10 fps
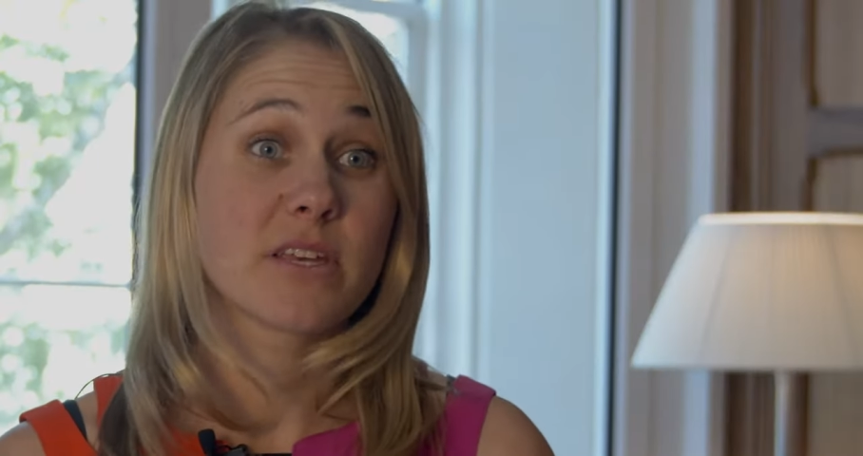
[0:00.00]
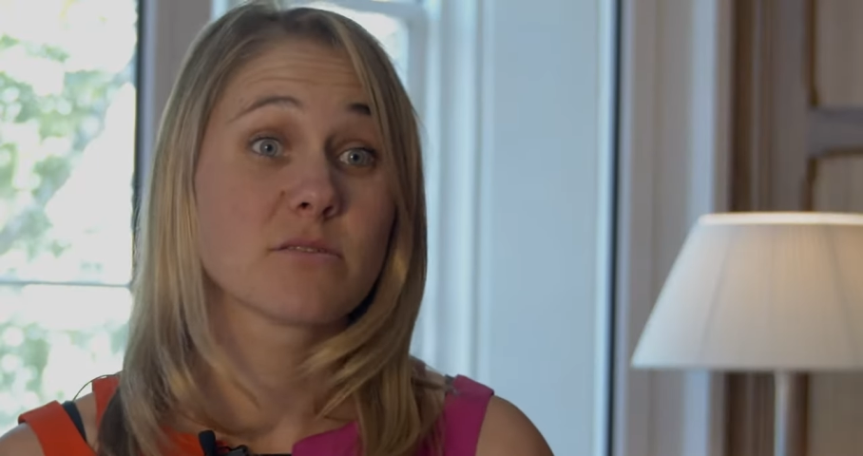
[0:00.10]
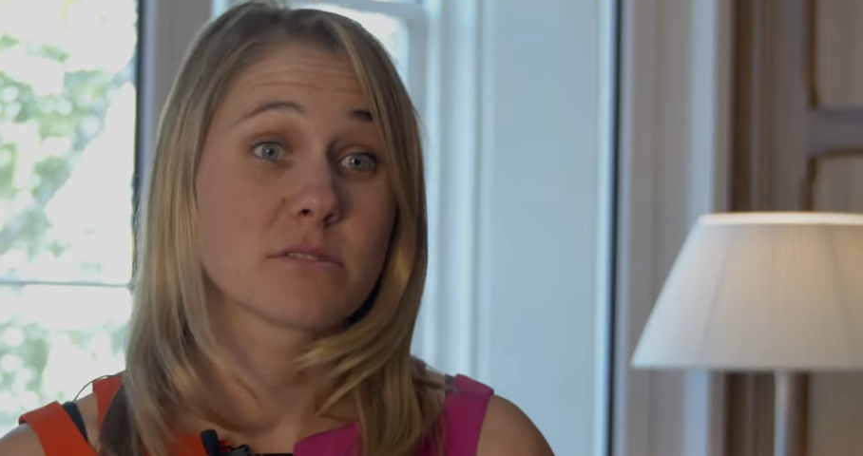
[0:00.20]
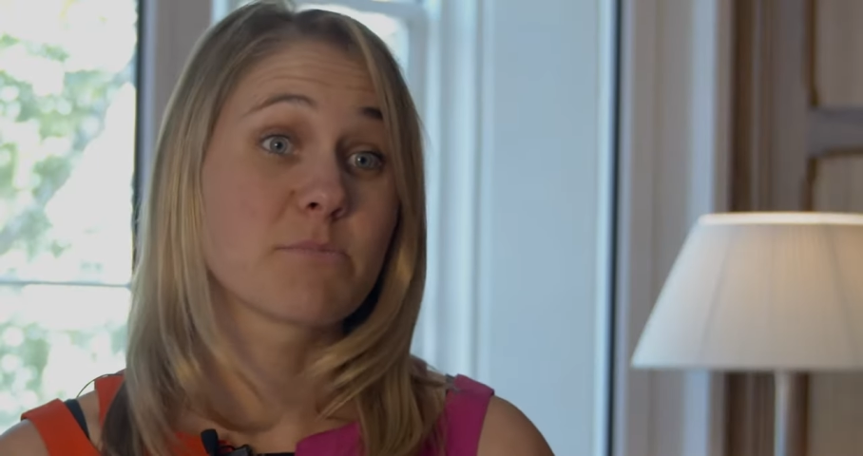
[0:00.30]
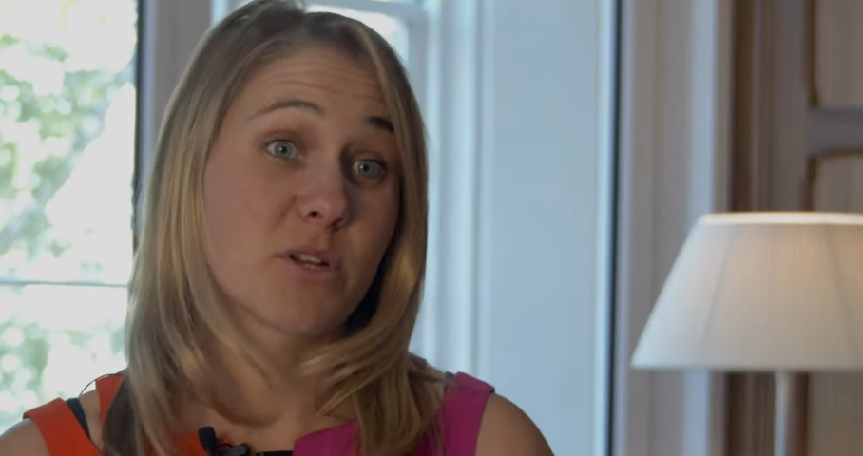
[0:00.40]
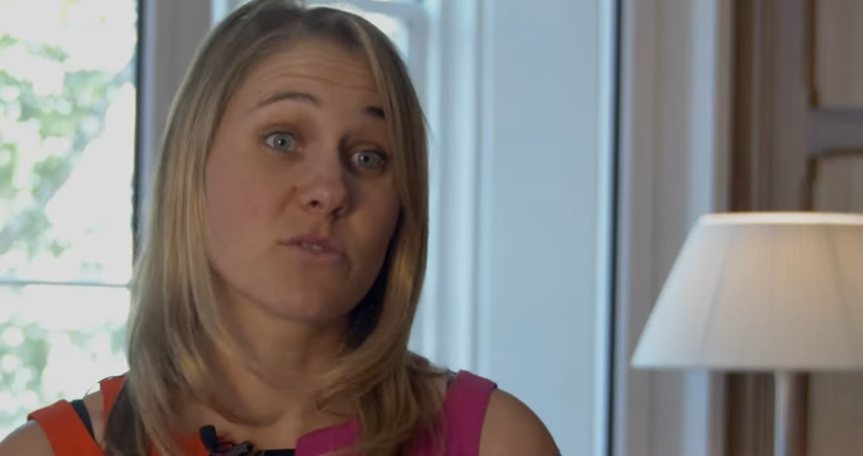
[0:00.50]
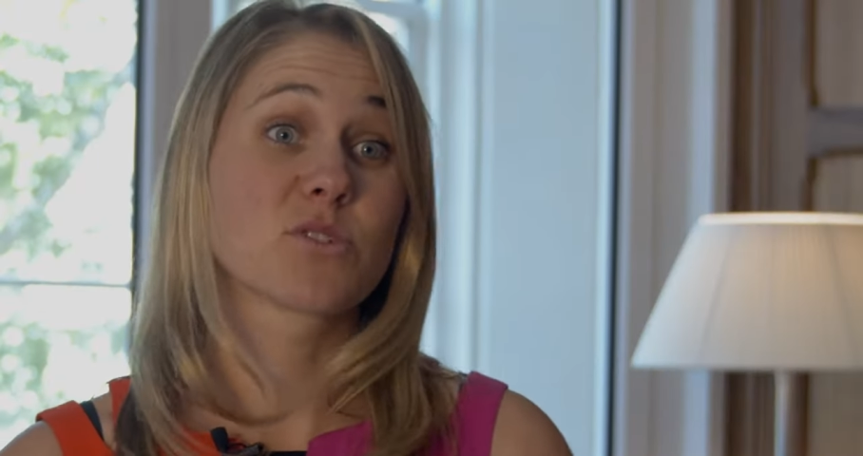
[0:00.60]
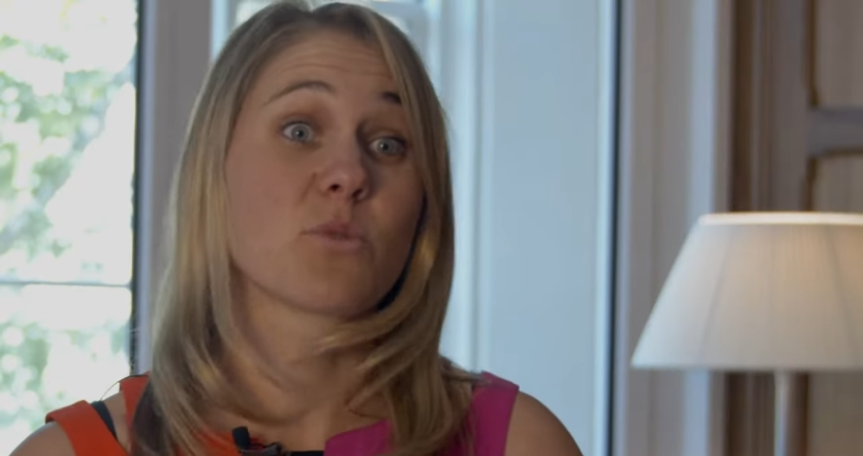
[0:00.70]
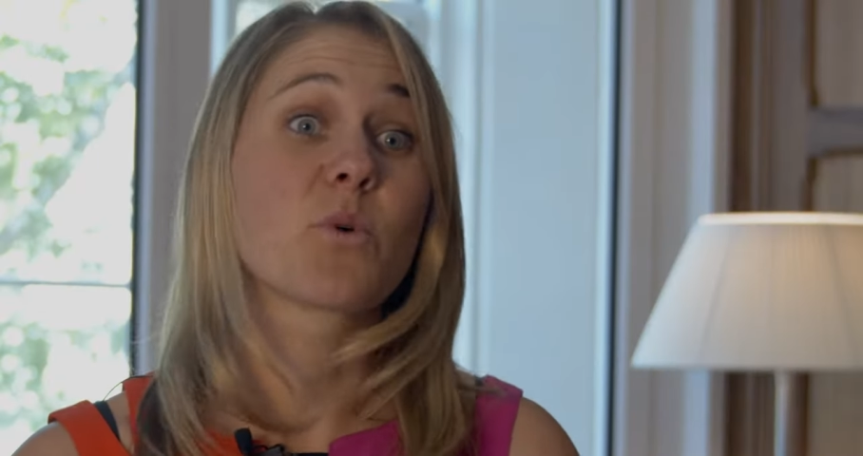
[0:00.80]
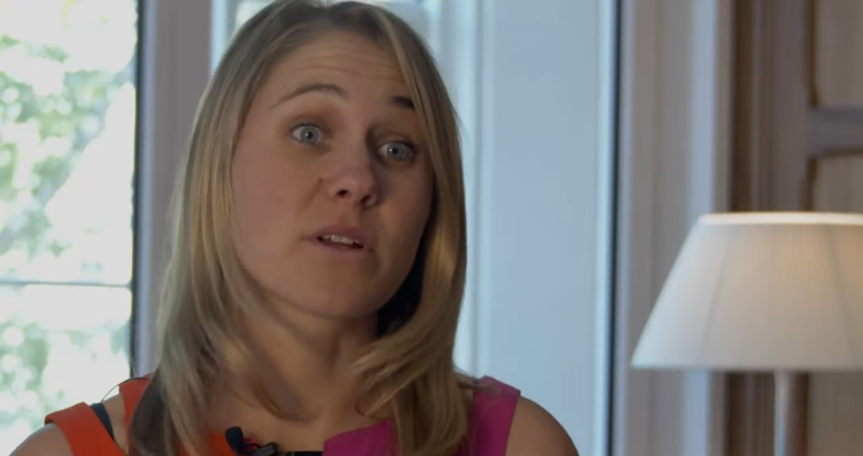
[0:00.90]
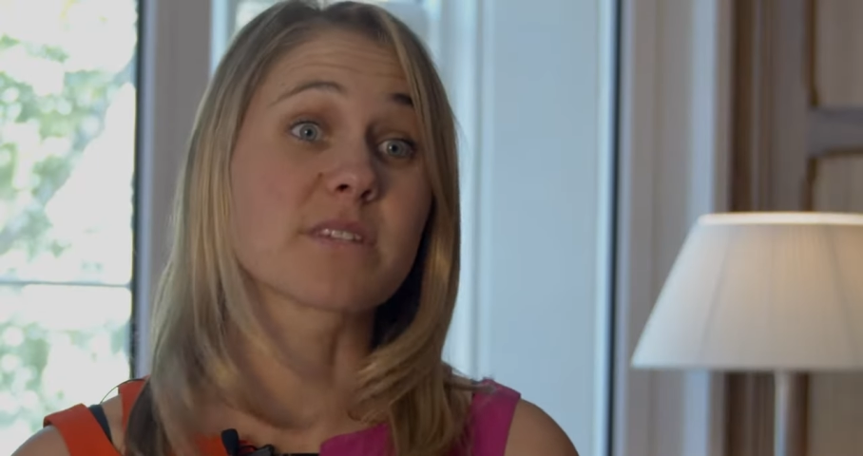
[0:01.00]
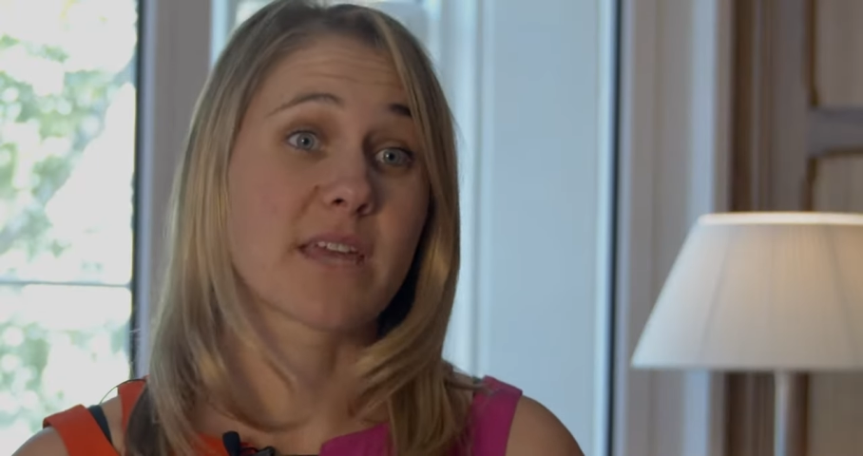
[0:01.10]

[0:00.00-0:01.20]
fields but also work